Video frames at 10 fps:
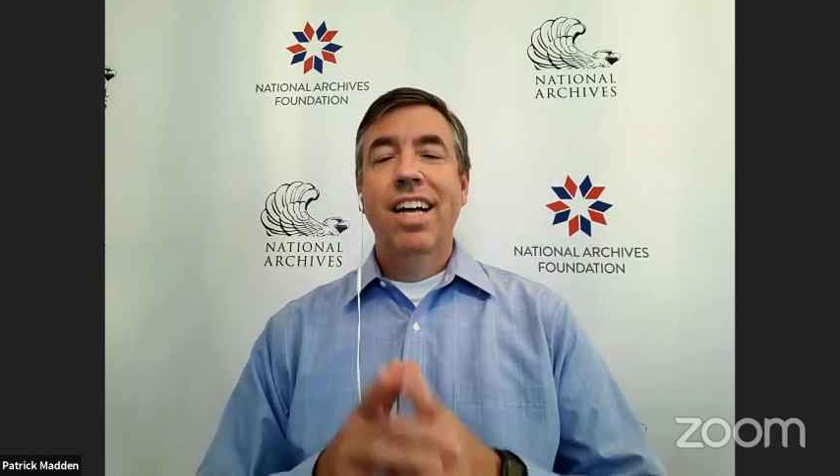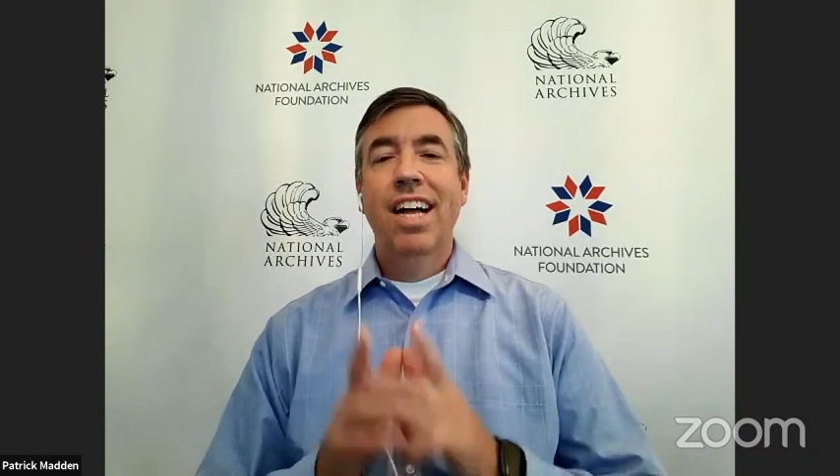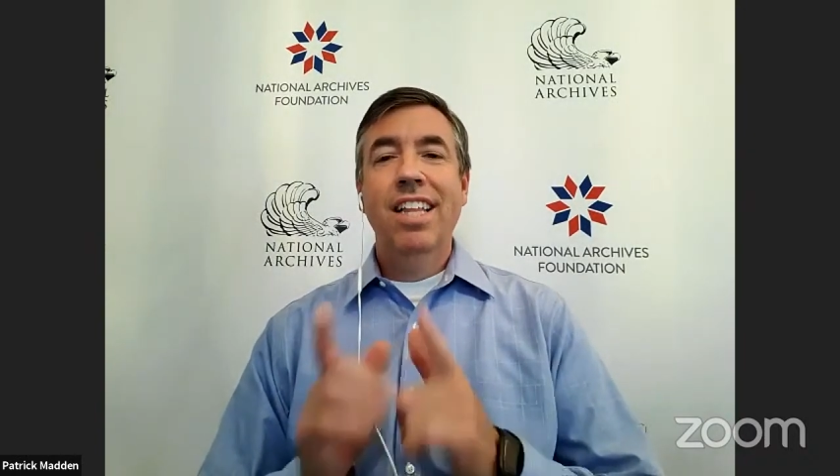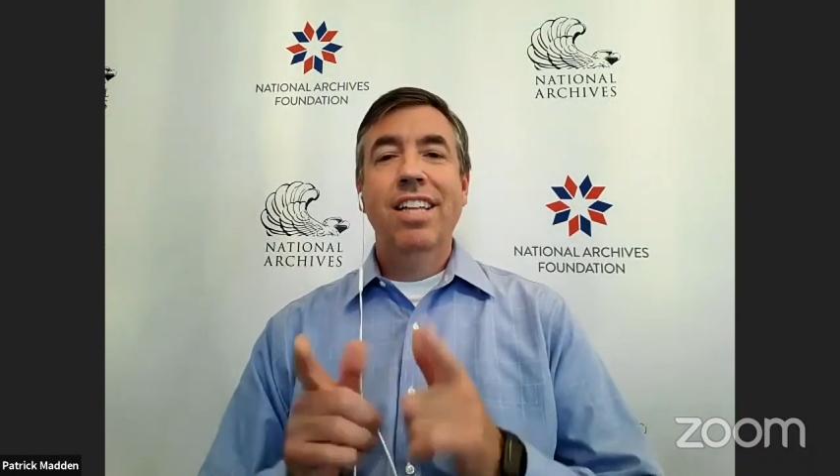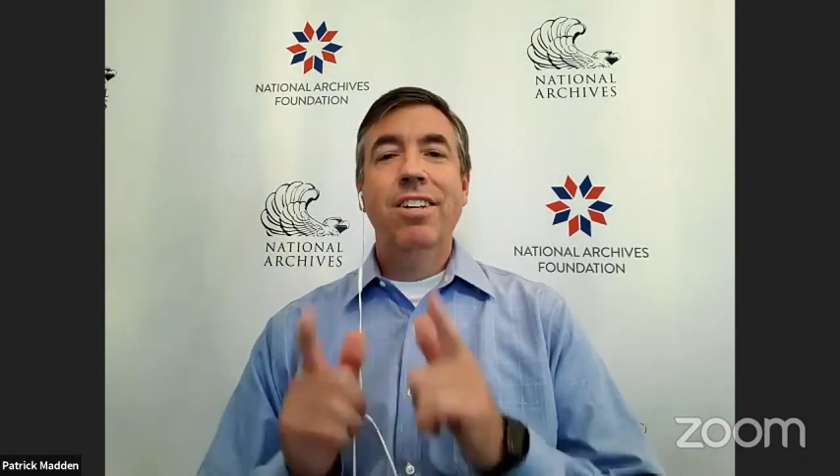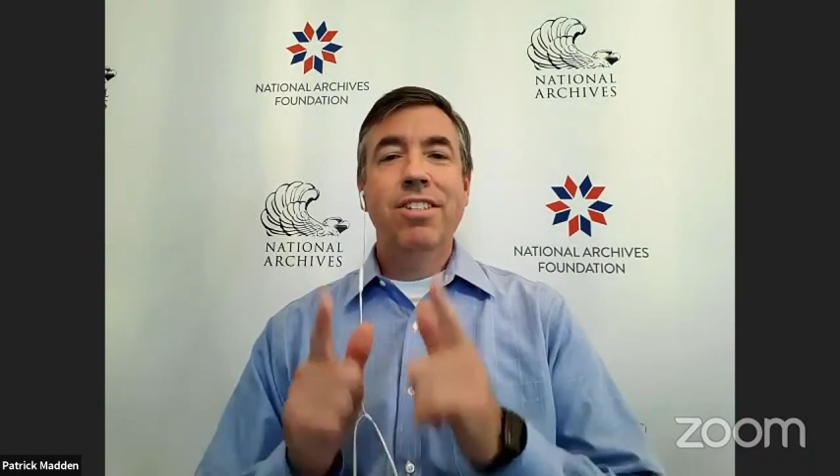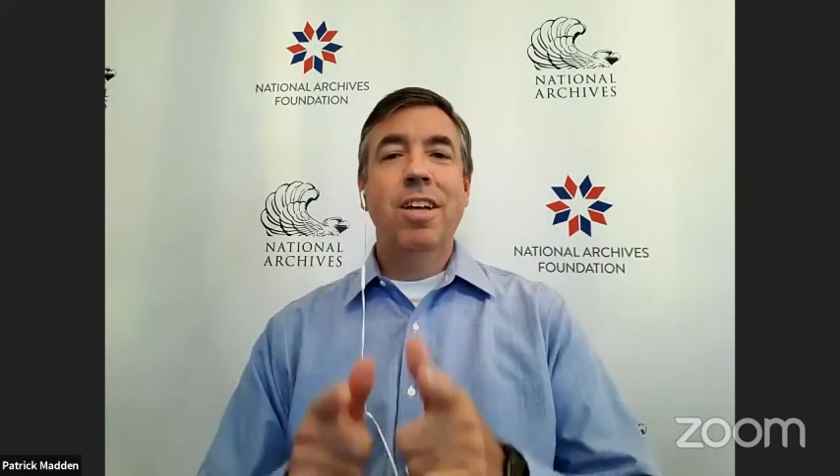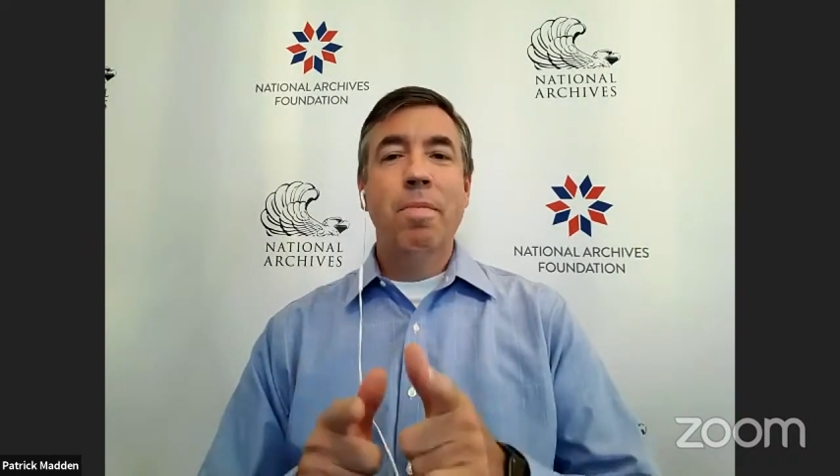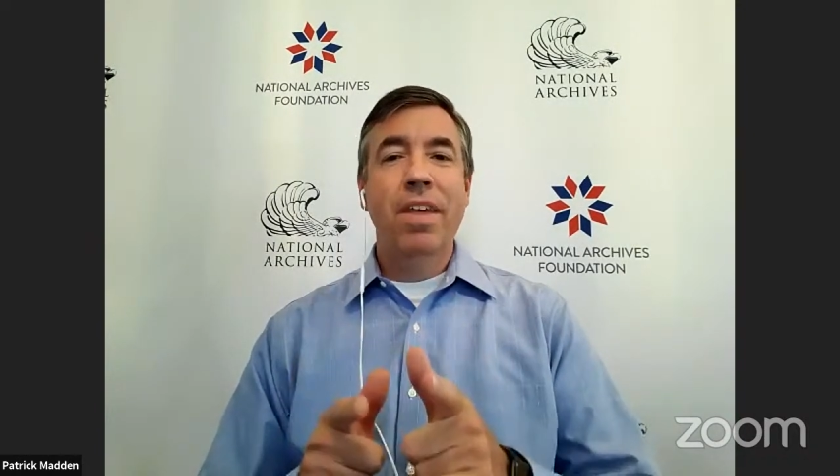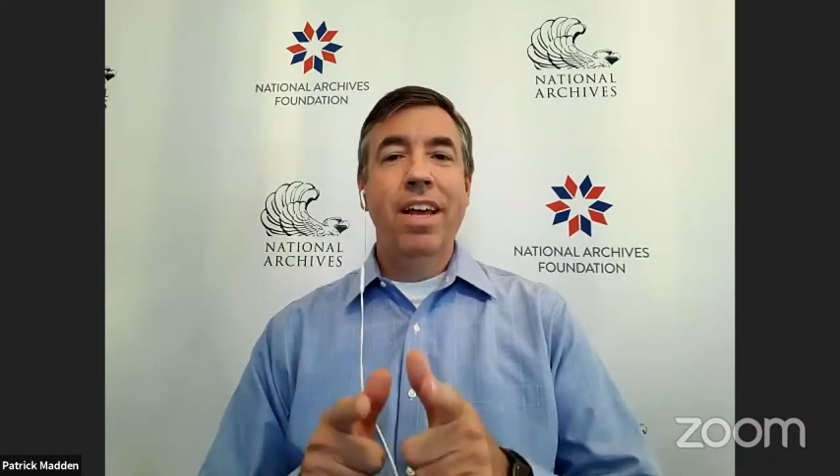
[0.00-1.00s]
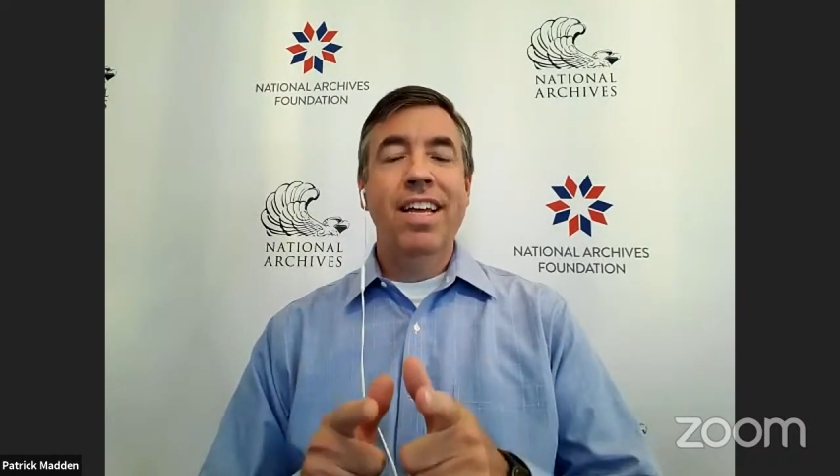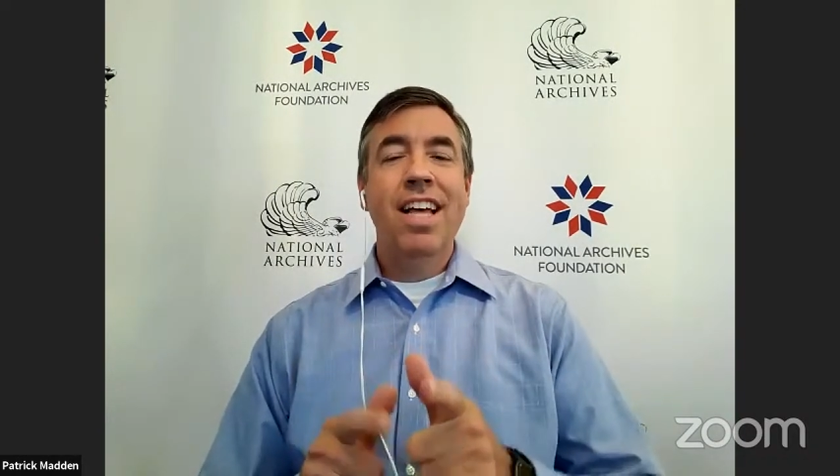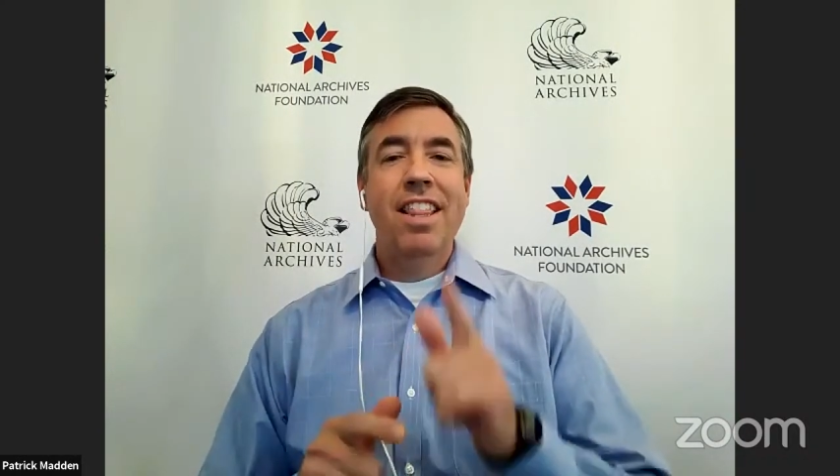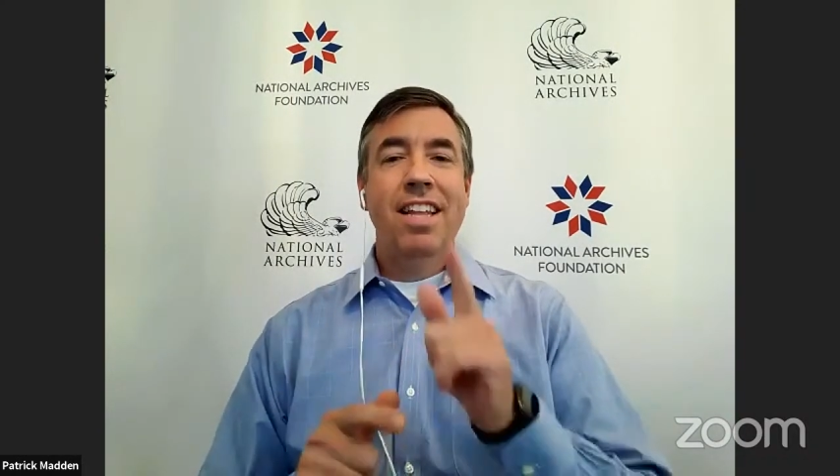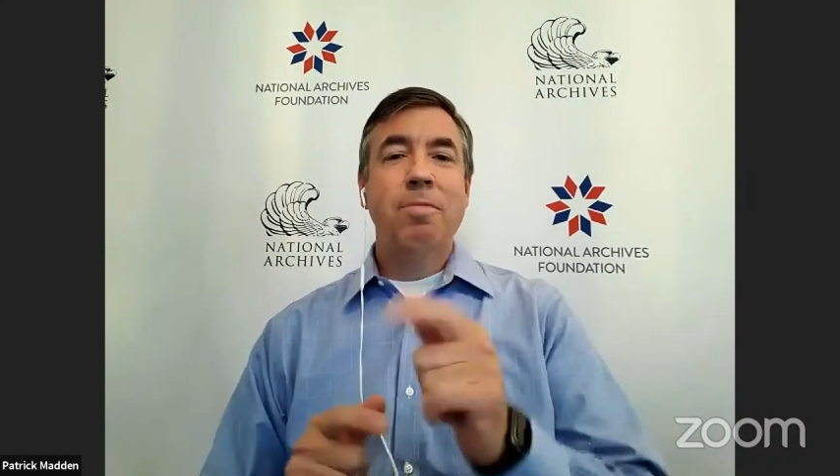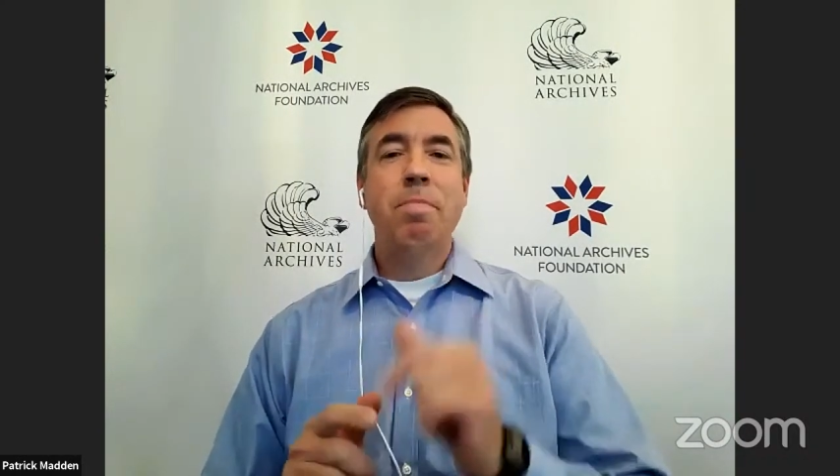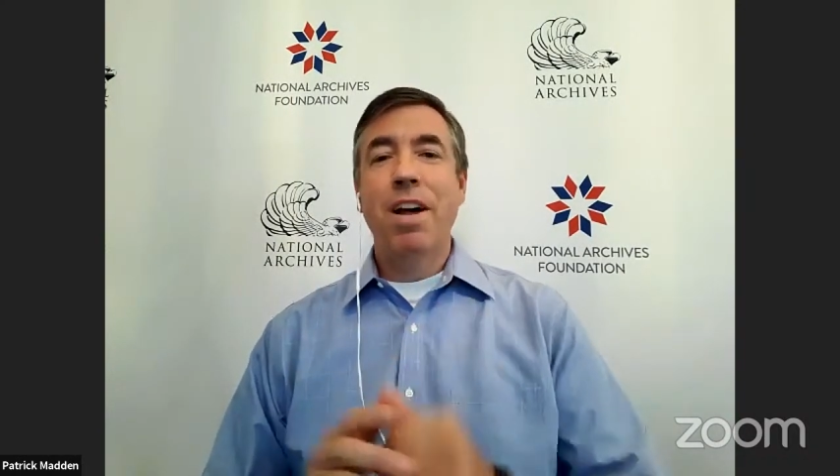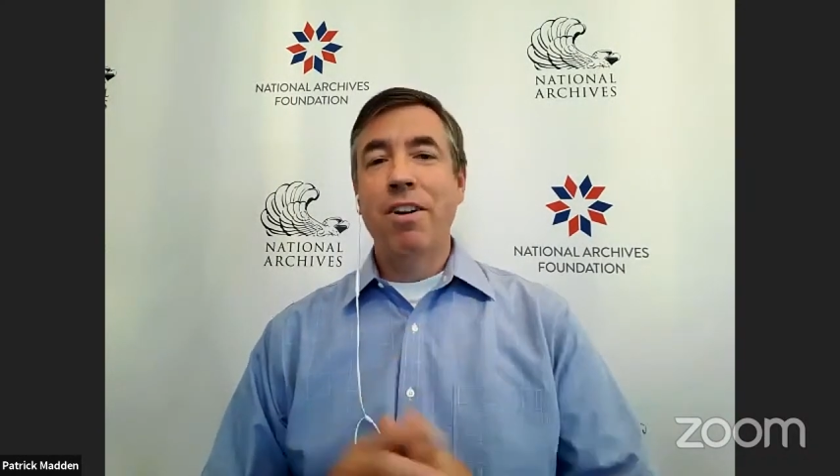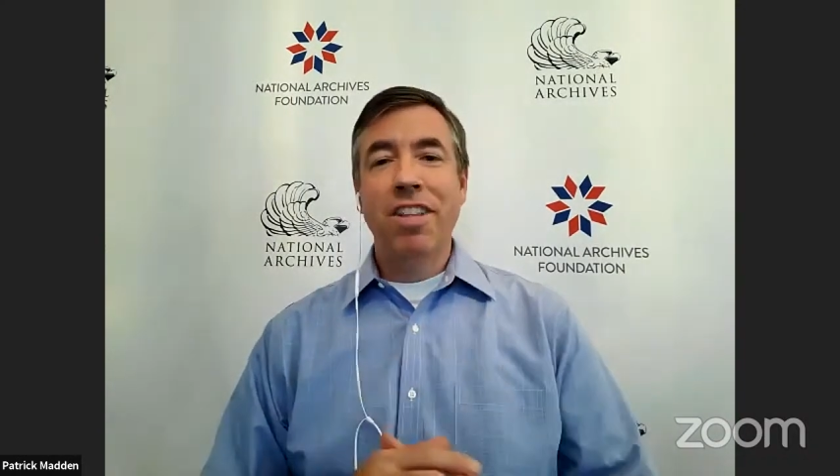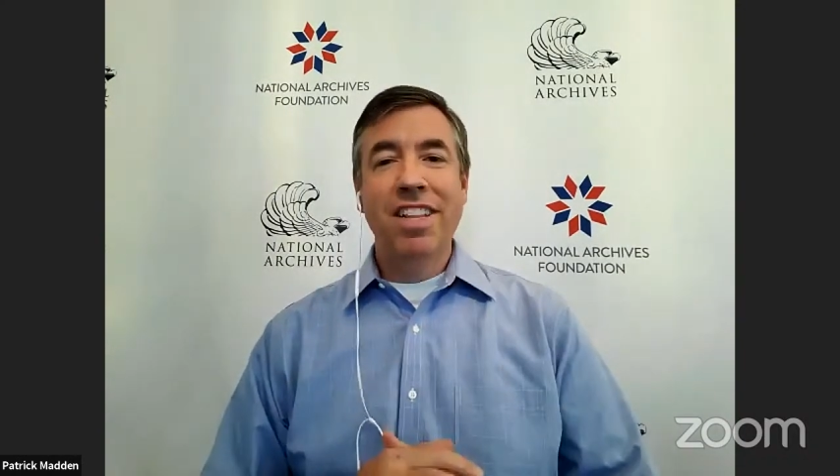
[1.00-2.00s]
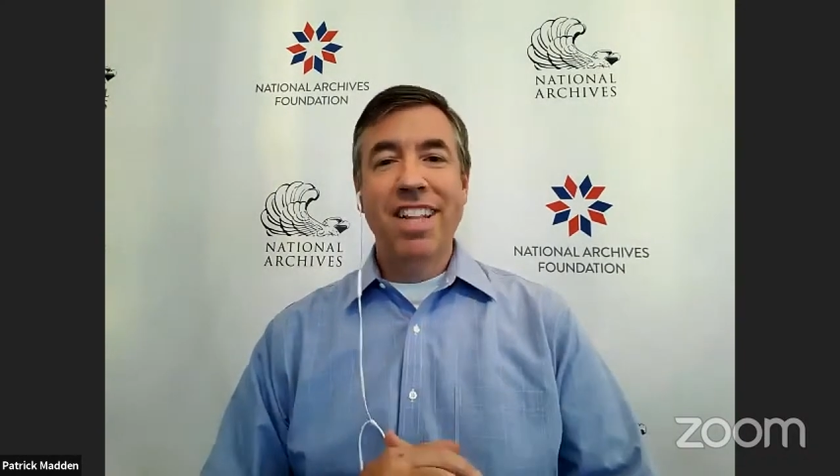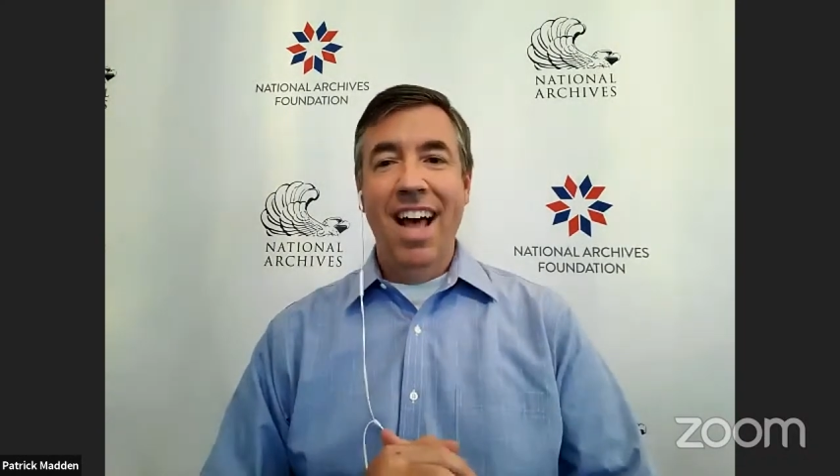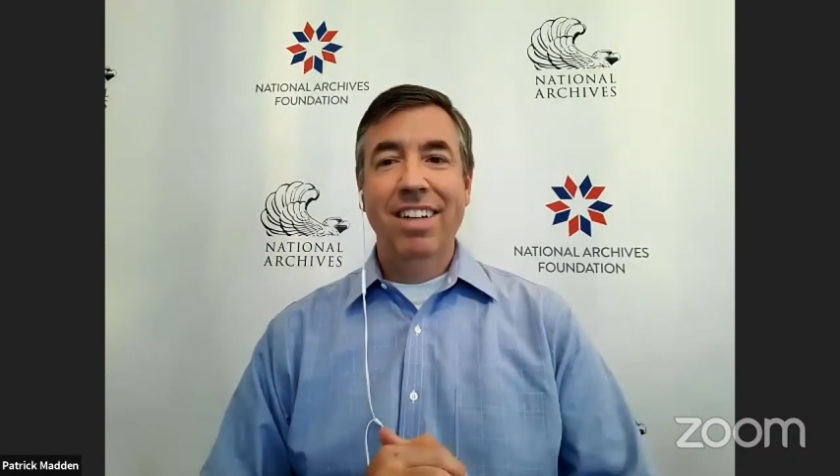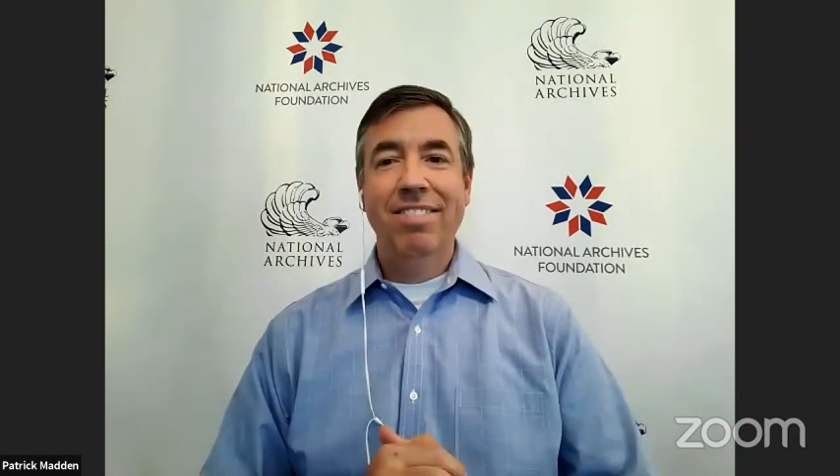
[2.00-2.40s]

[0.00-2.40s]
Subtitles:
a little something that's better than that.